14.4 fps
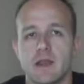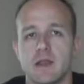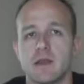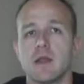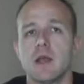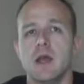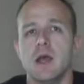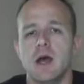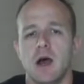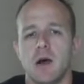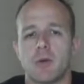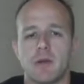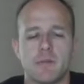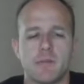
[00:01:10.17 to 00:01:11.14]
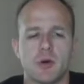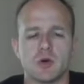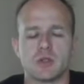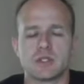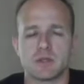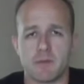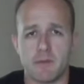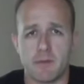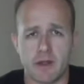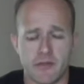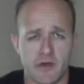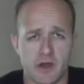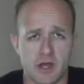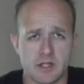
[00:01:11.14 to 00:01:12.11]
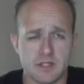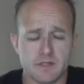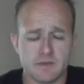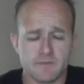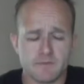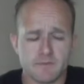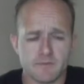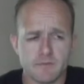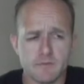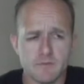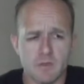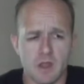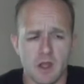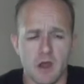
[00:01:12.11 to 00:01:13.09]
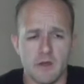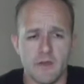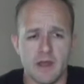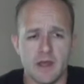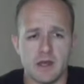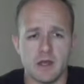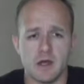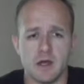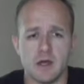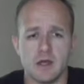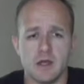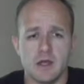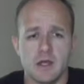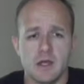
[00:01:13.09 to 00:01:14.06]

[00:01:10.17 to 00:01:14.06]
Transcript: And I'll probably post some of my thoughts on that.